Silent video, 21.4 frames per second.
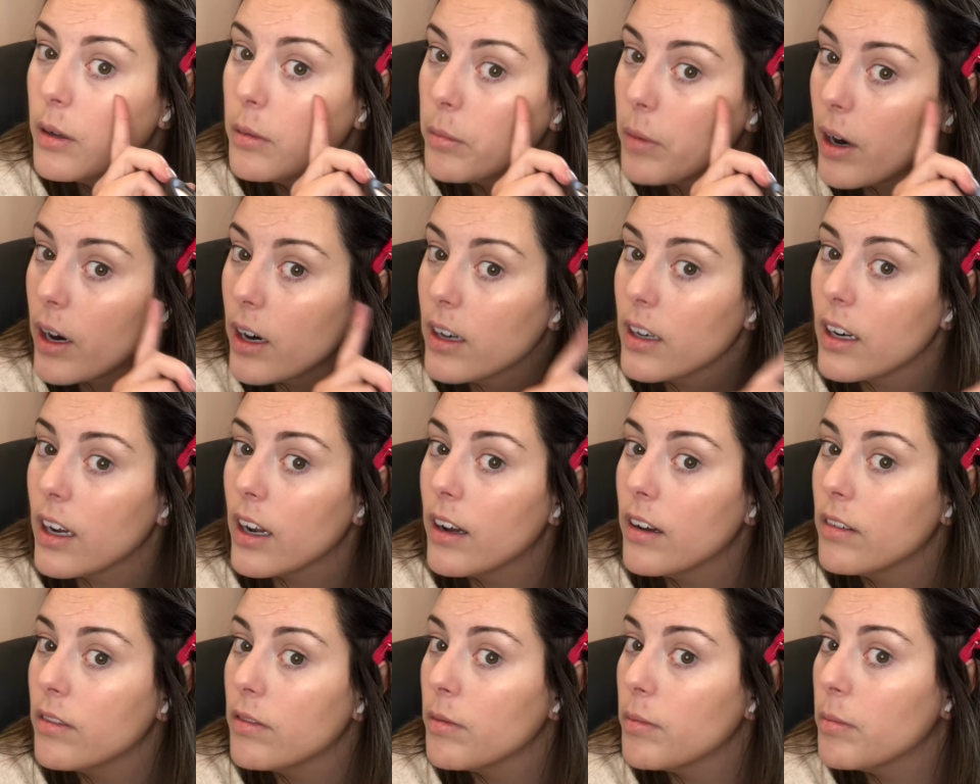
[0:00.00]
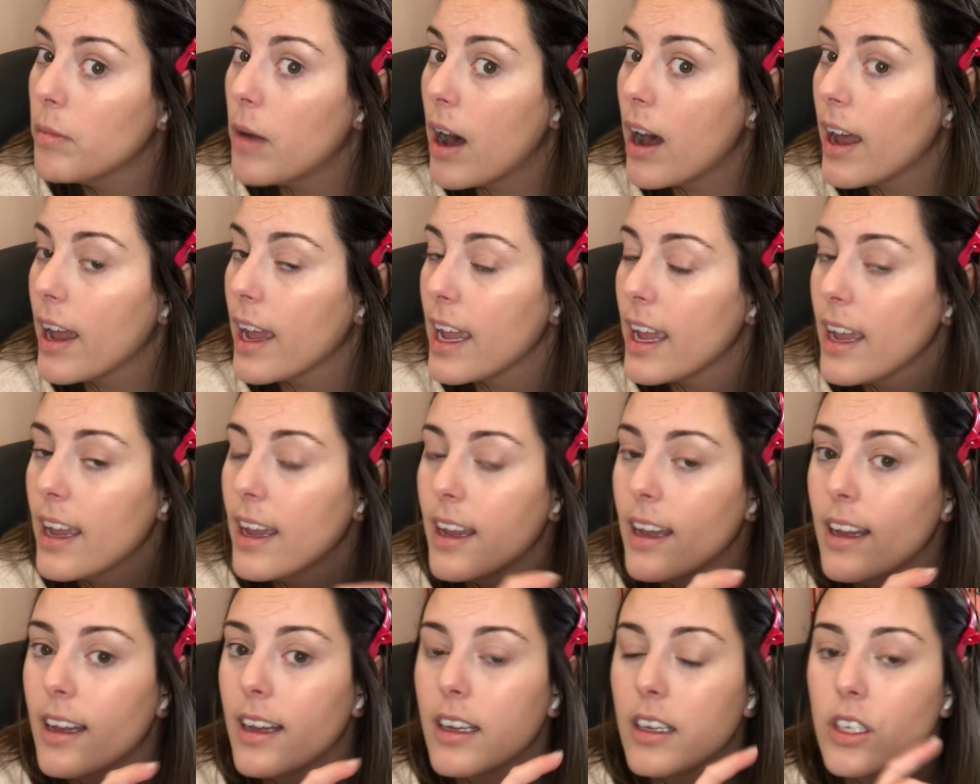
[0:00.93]
part of my
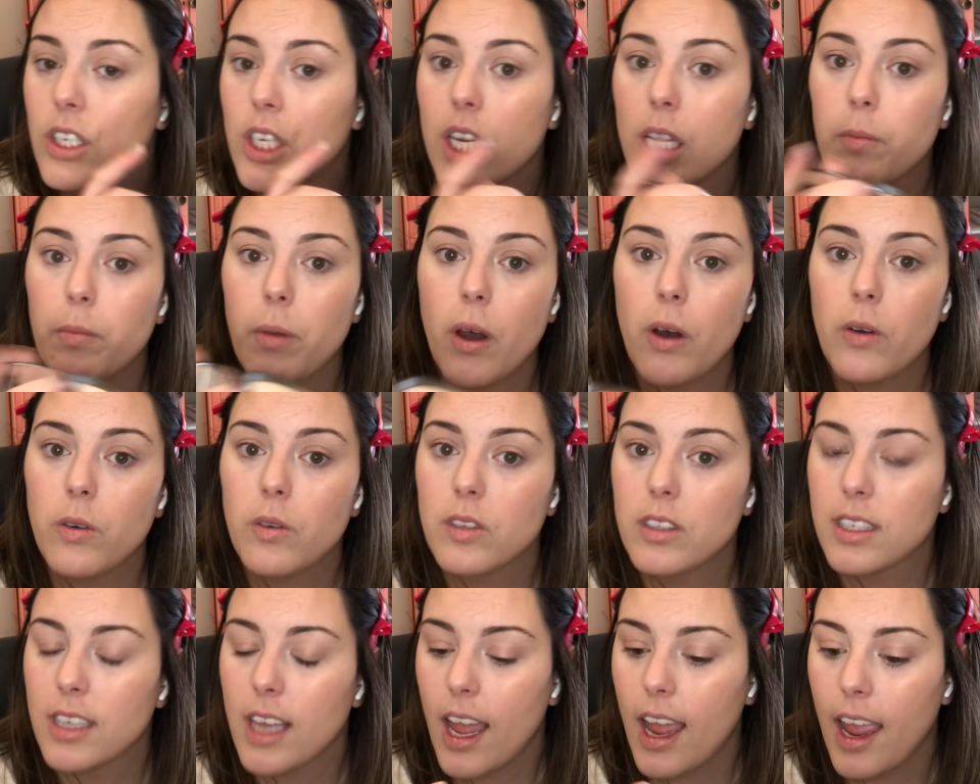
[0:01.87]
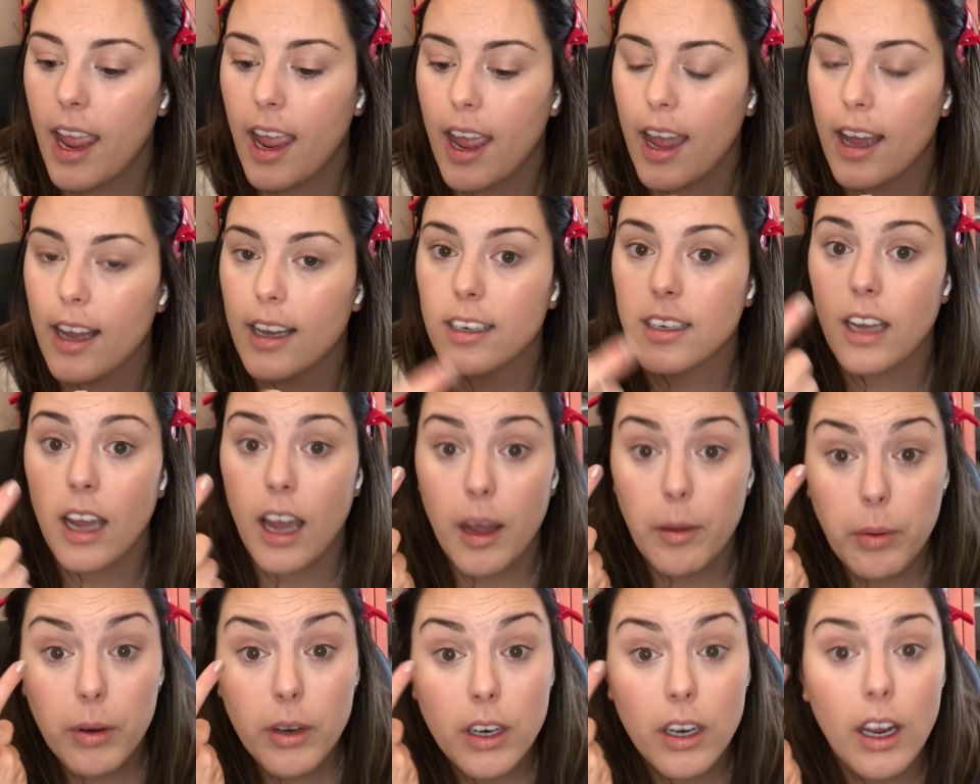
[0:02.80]
cheekbones, and I
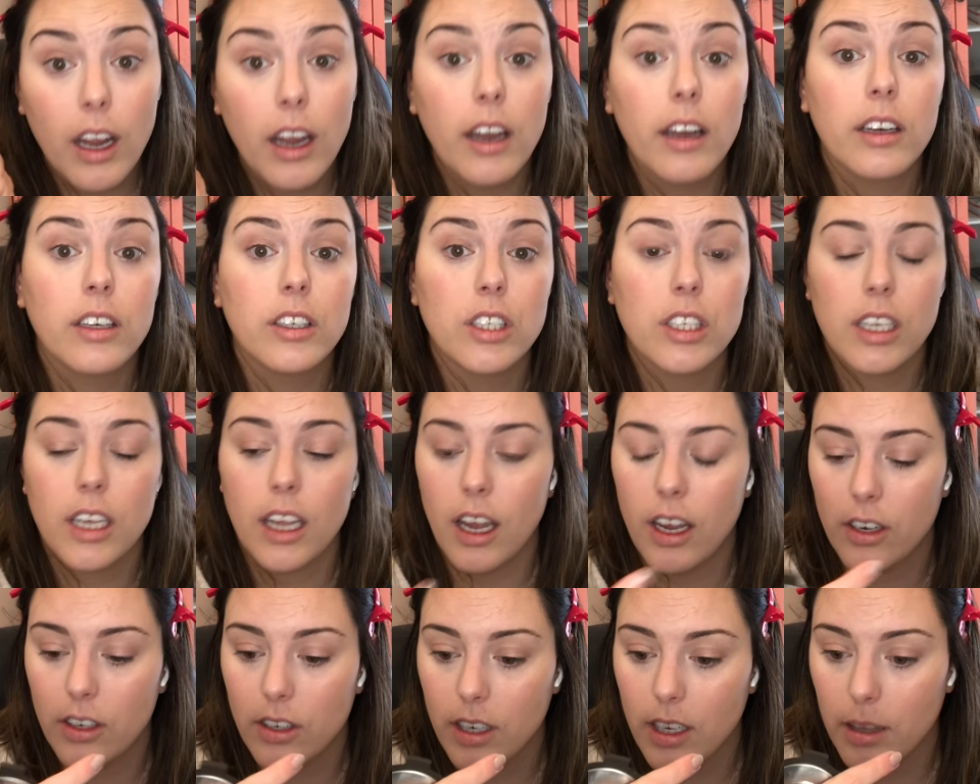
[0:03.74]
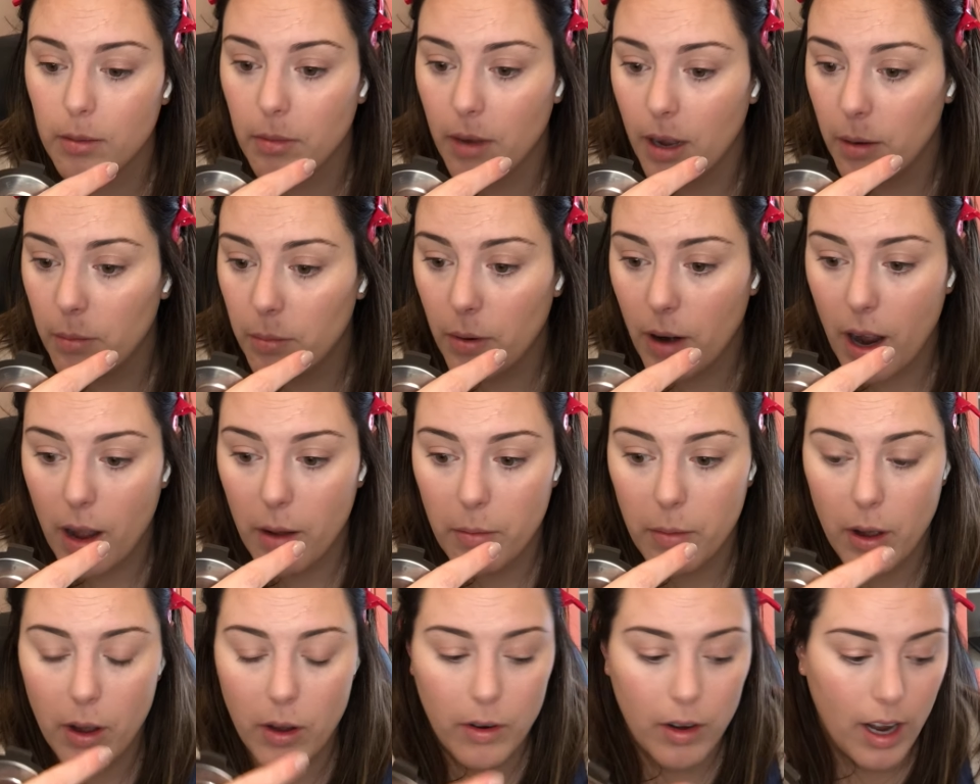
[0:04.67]
put it actually underneath my brow
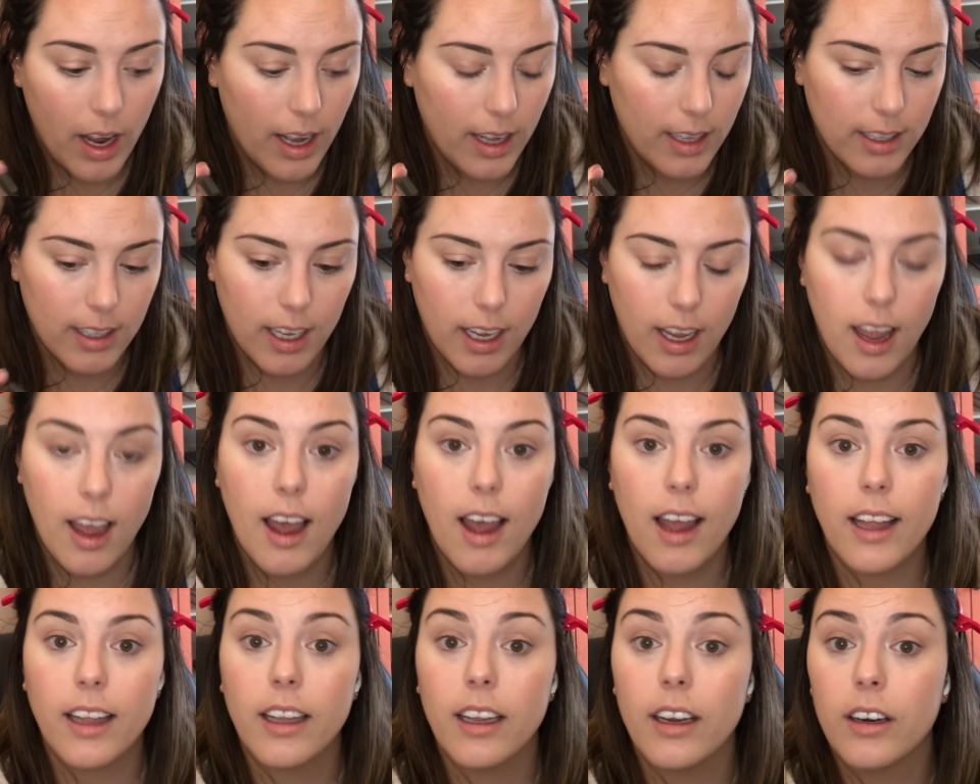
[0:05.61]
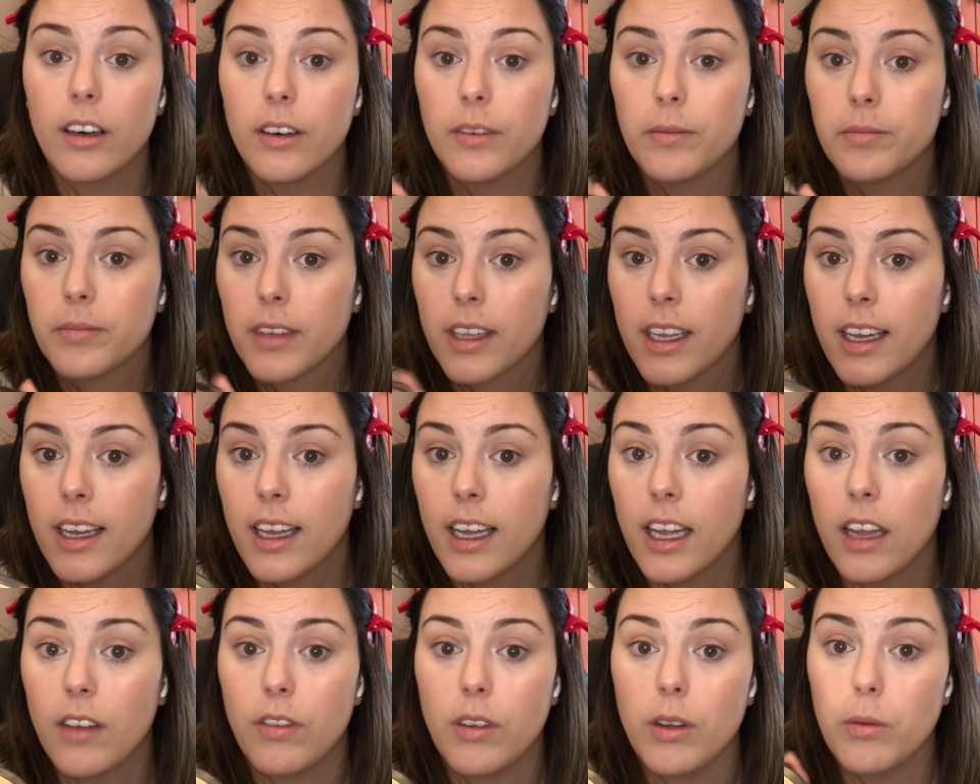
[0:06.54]
bone as like a highlighter.
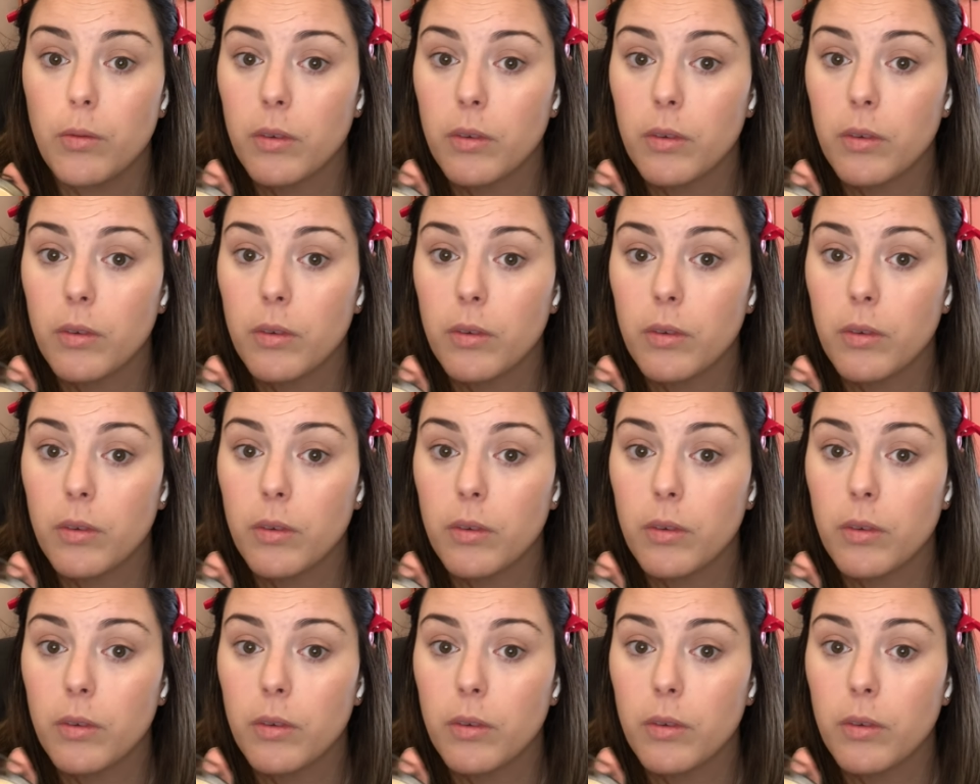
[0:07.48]
If you